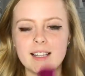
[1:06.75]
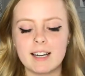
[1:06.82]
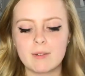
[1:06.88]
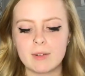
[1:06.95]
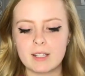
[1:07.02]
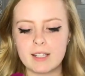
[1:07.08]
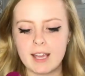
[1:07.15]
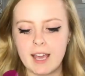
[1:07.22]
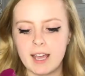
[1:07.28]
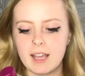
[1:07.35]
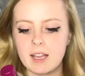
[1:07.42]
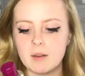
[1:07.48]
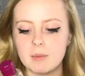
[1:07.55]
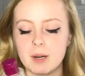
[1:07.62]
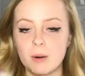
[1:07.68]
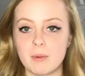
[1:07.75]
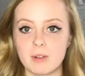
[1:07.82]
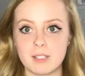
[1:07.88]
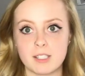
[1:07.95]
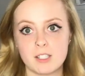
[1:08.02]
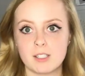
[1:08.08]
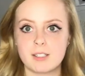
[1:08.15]
that I really hate, but I
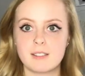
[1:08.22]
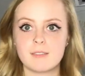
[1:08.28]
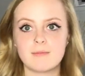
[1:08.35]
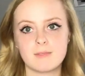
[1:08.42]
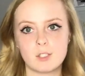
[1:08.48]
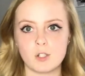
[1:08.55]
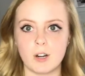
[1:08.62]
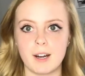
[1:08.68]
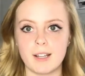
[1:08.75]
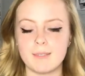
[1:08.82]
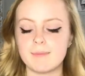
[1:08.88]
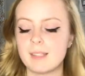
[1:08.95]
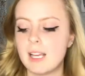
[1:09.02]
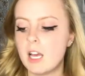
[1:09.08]
want to just try it.